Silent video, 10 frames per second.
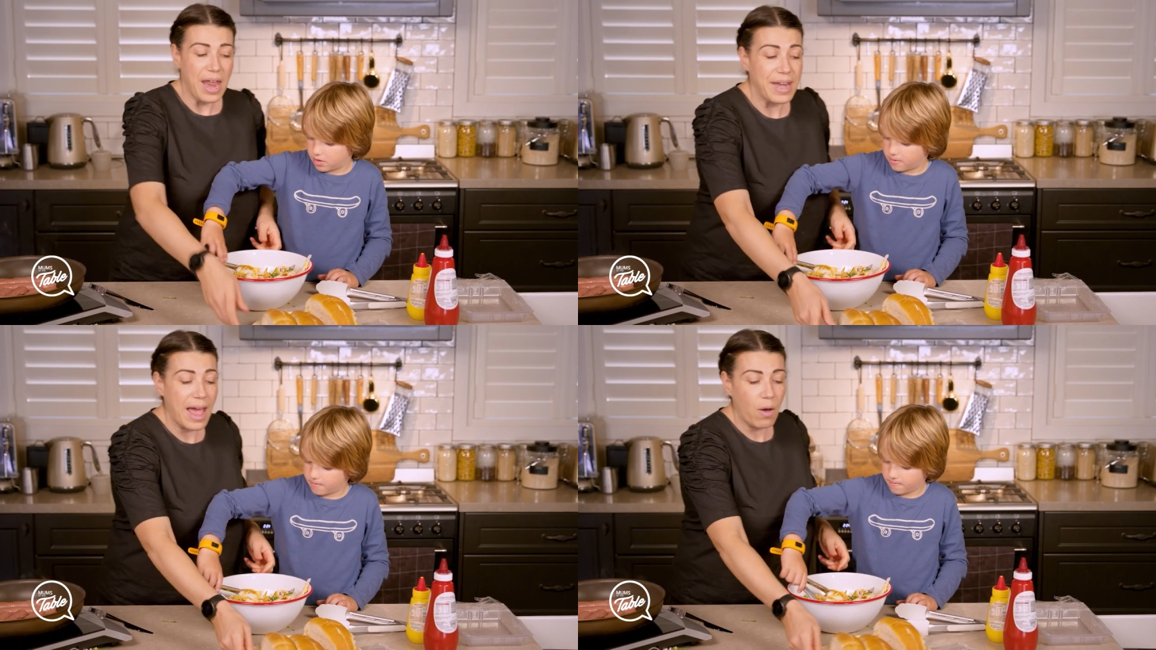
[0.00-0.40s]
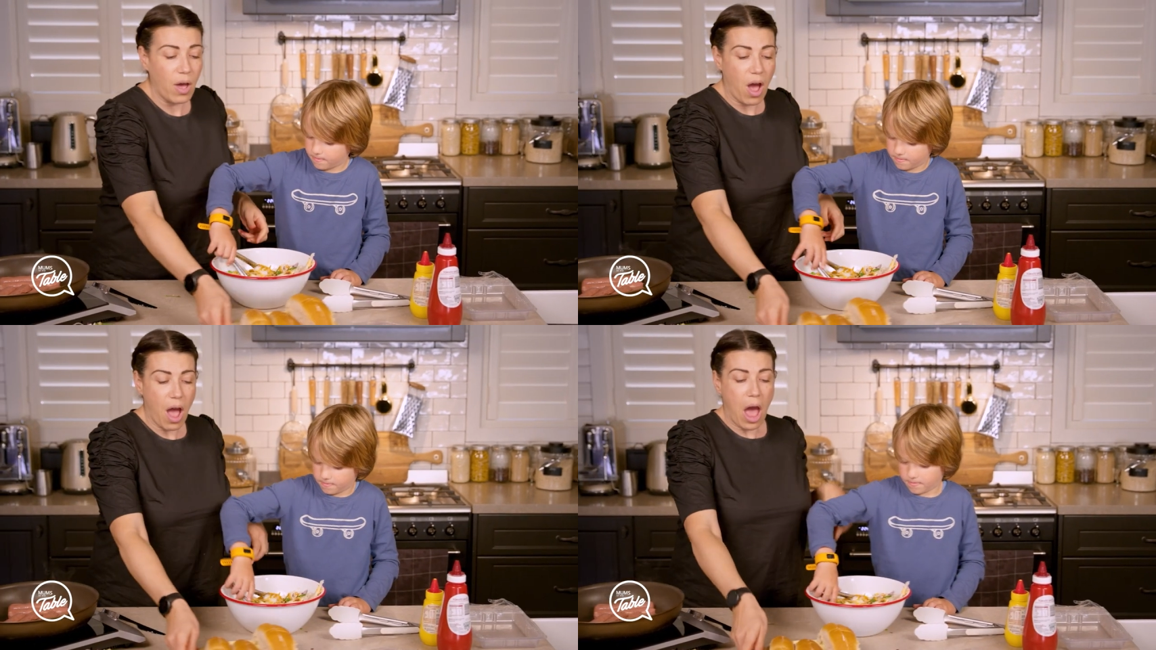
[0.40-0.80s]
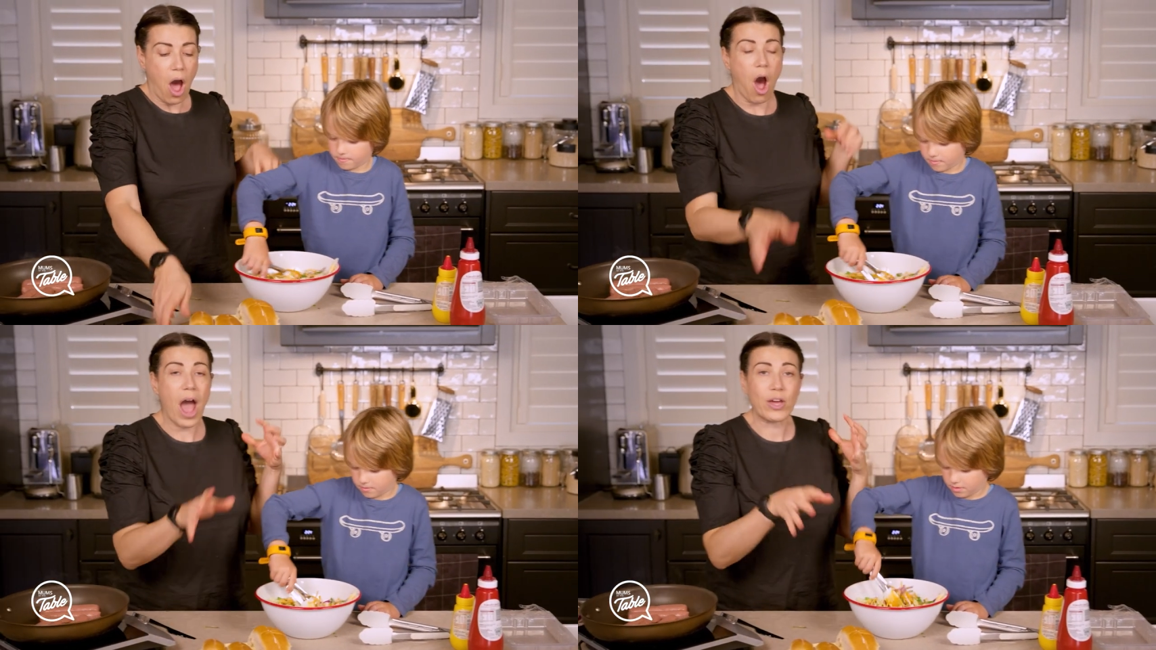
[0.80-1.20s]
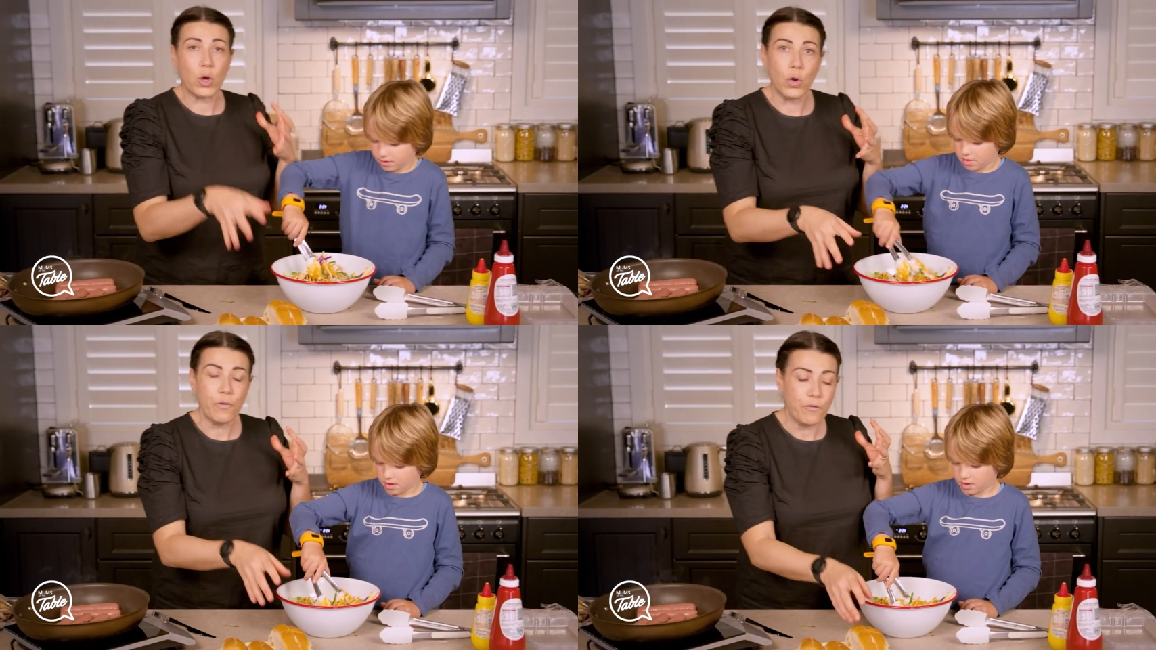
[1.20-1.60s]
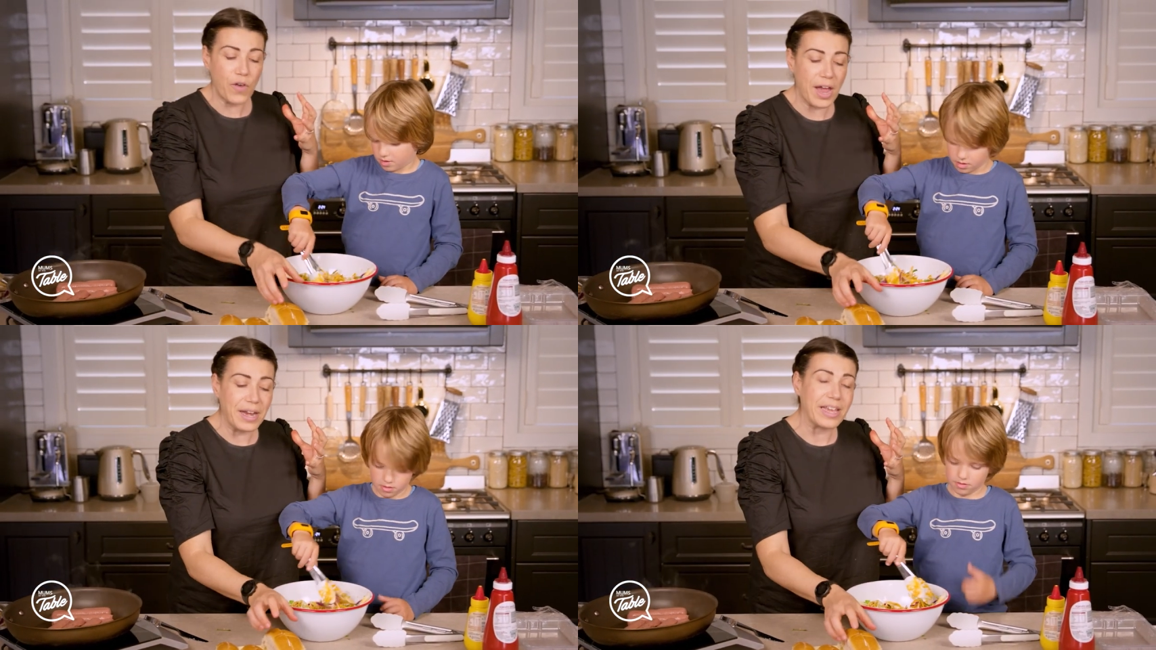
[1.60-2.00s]
Speaker 1: Now, I couldn't
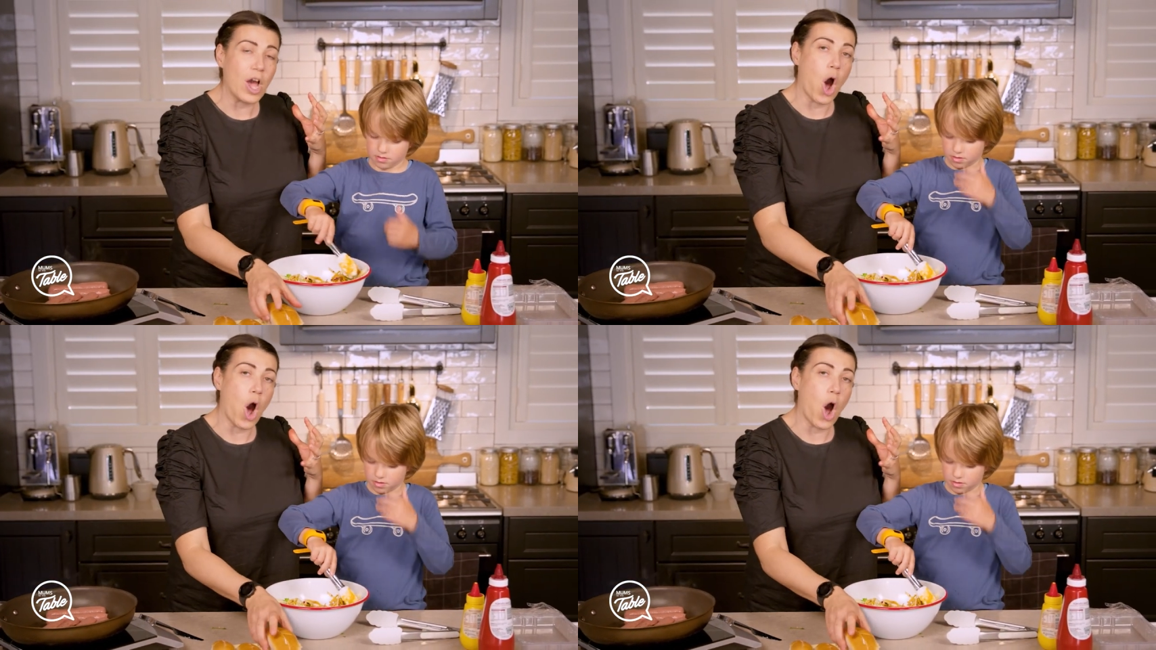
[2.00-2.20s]
find any